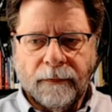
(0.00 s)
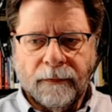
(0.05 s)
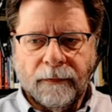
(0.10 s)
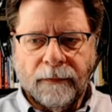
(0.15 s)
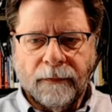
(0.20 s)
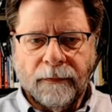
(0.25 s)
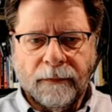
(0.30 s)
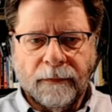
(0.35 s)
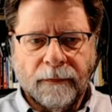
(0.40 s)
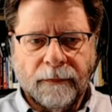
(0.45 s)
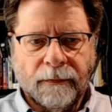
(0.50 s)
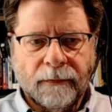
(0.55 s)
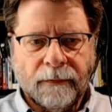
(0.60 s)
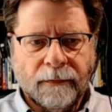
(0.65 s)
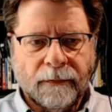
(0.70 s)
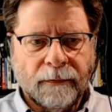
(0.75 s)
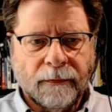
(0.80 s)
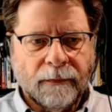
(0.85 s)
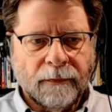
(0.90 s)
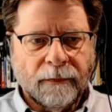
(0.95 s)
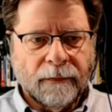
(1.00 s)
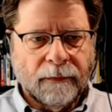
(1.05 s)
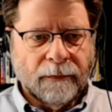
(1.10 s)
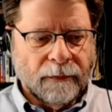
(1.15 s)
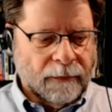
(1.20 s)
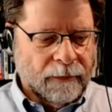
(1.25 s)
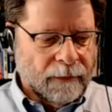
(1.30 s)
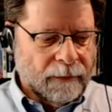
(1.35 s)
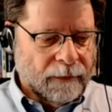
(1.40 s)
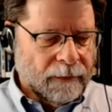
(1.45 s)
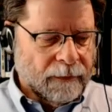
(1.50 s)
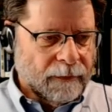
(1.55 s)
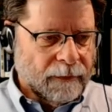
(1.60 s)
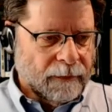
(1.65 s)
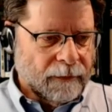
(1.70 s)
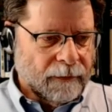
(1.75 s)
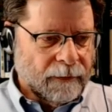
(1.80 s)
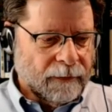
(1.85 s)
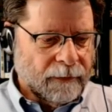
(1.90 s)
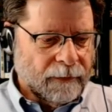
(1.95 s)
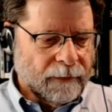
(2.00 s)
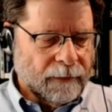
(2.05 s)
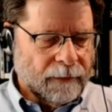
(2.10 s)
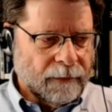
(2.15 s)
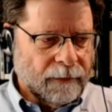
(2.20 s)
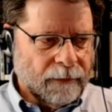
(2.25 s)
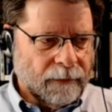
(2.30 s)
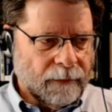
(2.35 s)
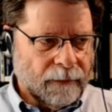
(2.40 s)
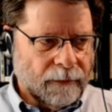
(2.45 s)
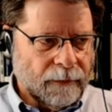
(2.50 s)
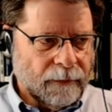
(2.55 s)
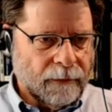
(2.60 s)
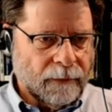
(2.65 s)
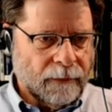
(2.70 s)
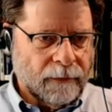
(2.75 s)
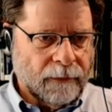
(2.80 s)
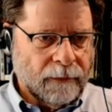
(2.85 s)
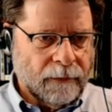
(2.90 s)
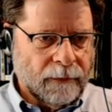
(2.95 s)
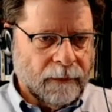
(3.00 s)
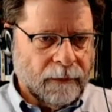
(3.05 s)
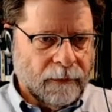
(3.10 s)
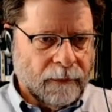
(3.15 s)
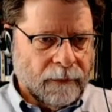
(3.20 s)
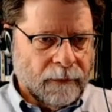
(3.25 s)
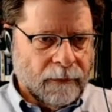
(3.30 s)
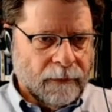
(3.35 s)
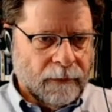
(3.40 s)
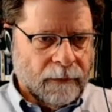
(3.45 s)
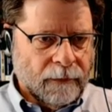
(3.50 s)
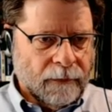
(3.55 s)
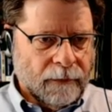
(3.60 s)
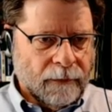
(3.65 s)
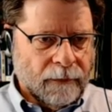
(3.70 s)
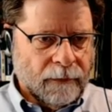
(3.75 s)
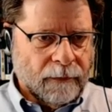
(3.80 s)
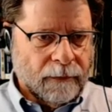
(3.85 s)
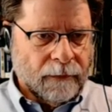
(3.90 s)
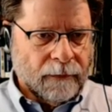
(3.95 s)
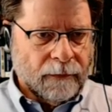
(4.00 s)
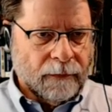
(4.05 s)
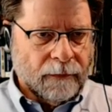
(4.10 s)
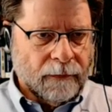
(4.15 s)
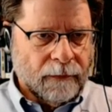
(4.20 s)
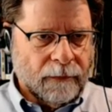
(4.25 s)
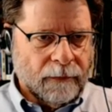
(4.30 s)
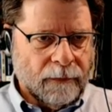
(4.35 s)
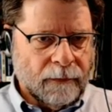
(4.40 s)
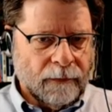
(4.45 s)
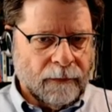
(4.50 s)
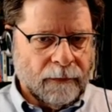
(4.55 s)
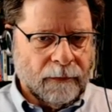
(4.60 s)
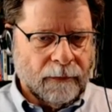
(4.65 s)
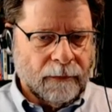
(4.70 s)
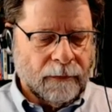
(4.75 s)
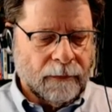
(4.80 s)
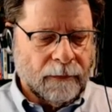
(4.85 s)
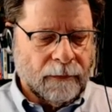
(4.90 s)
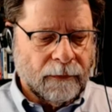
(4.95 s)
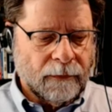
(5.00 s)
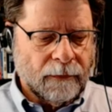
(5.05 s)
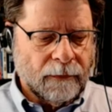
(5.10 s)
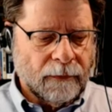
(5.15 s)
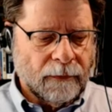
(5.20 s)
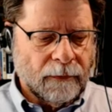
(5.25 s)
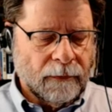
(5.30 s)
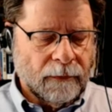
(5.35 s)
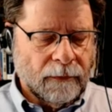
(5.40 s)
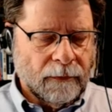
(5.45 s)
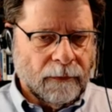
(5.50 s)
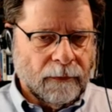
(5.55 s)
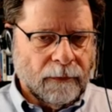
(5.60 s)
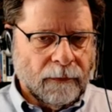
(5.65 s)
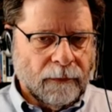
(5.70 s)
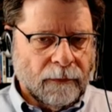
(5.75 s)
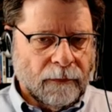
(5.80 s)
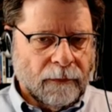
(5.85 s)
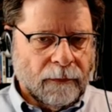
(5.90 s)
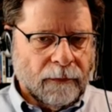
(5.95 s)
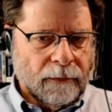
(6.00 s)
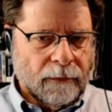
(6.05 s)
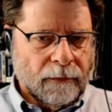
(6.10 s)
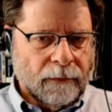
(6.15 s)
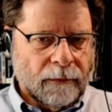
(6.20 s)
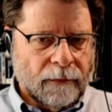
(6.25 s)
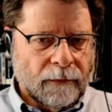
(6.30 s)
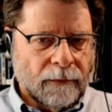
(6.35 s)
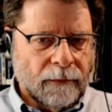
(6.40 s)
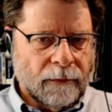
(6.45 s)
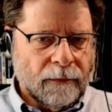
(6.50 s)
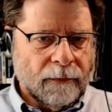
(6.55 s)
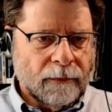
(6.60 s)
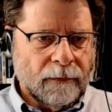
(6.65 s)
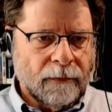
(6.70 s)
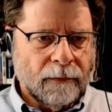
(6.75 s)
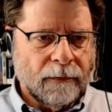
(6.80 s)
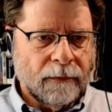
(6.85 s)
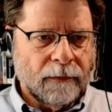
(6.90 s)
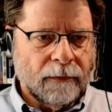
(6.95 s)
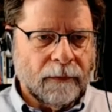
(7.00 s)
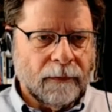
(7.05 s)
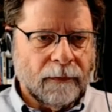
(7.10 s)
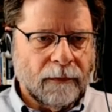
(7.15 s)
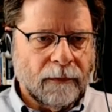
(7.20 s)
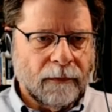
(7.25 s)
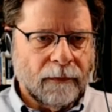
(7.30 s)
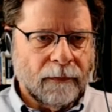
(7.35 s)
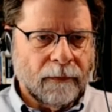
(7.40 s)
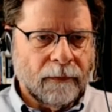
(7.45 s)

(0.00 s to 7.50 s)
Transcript: (not speaking)